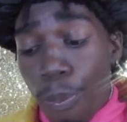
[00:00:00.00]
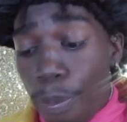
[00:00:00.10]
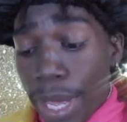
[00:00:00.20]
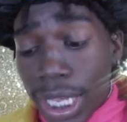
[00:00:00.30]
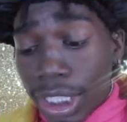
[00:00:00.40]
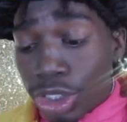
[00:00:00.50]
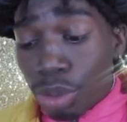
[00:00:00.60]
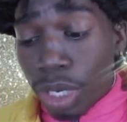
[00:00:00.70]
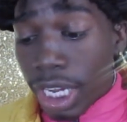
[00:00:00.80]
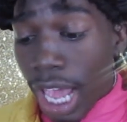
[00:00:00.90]
Bitch, you
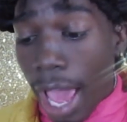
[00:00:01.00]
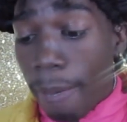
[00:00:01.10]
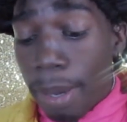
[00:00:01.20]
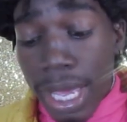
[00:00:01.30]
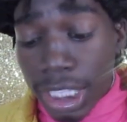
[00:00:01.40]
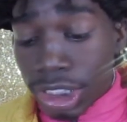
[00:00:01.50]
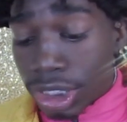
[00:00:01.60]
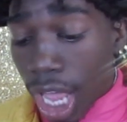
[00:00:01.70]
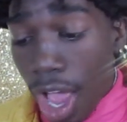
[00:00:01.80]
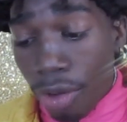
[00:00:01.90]
didn't got
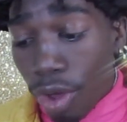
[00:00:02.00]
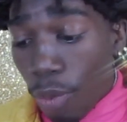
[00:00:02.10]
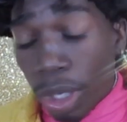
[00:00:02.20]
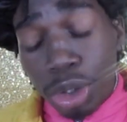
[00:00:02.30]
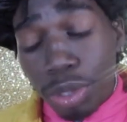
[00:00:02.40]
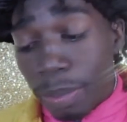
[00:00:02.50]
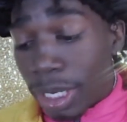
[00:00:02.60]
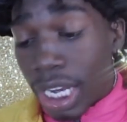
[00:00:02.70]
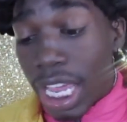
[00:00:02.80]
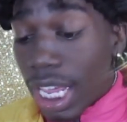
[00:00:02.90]
bitch. I don't know what you'd have
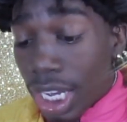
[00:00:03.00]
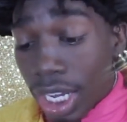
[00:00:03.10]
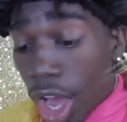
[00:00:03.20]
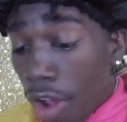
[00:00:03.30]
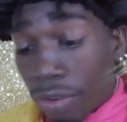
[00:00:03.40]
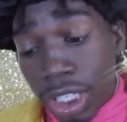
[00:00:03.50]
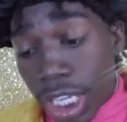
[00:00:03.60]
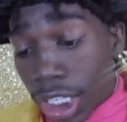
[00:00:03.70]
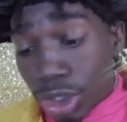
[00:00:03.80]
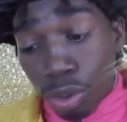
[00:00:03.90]
been eating over the
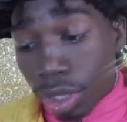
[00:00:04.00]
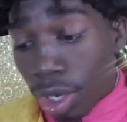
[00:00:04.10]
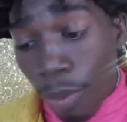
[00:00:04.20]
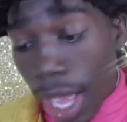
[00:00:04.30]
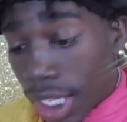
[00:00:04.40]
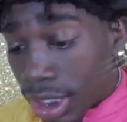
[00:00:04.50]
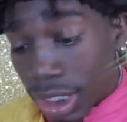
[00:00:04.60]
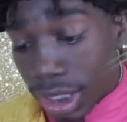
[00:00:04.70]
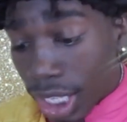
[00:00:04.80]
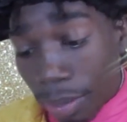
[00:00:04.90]
years, nuclear waste
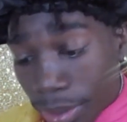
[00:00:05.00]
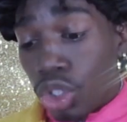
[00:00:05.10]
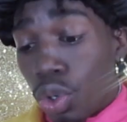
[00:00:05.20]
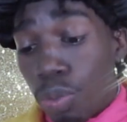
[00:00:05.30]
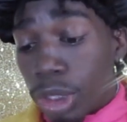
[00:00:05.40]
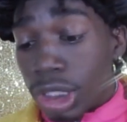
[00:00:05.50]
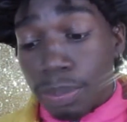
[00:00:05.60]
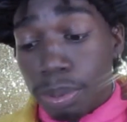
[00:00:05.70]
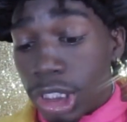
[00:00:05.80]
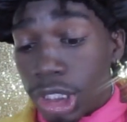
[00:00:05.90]
or something. You was
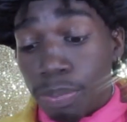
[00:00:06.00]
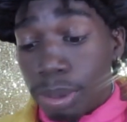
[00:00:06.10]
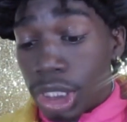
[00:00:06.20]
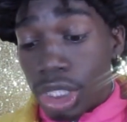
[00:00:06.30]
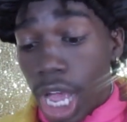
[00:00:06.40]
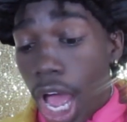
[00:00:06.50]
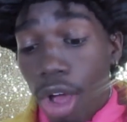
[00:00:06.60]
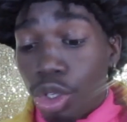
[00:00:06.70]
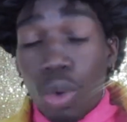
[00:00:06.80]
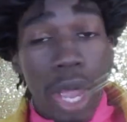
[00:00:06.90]
bitch.
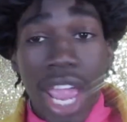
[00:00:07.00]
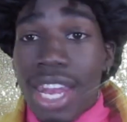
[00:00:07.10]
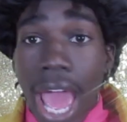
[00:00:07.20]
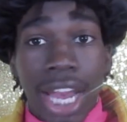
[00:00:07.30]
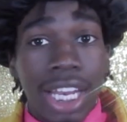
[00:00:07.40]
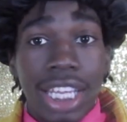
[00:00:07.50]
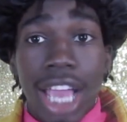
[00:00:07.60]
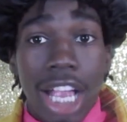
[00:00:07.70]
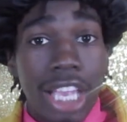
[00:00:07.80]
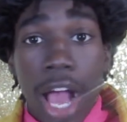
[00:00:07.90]
Oh, you and Natalie,
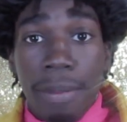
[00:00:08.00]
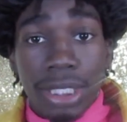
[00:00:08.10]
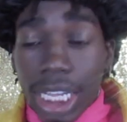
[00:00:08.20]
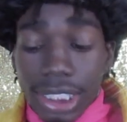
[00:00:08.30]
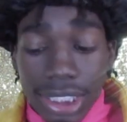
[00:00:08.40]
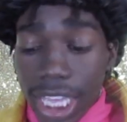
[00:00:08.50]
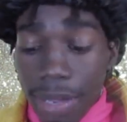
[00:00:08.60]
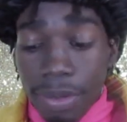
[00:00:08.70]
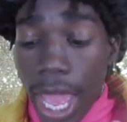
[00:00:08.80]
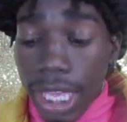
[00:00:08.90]
y'all must got the
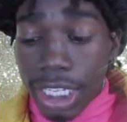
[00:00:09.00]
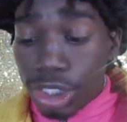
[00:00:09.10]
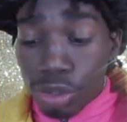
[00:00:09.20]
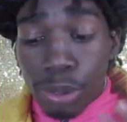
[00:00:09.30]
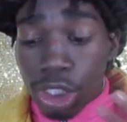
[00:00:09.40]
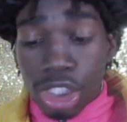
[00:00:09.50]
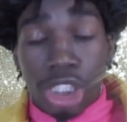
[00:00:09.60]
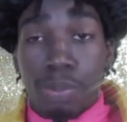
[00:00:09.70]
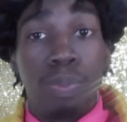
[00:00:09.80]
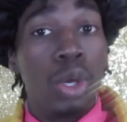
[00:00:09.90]
same diet because you bitches
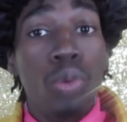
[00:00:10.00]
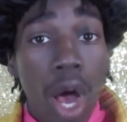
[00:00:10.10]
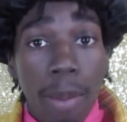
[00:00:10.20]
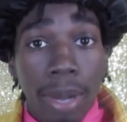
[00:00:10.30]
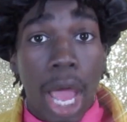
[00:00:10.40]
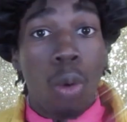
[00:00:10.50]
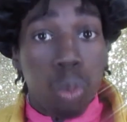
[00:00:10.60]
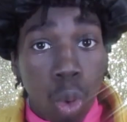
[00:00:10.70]
just blew up like.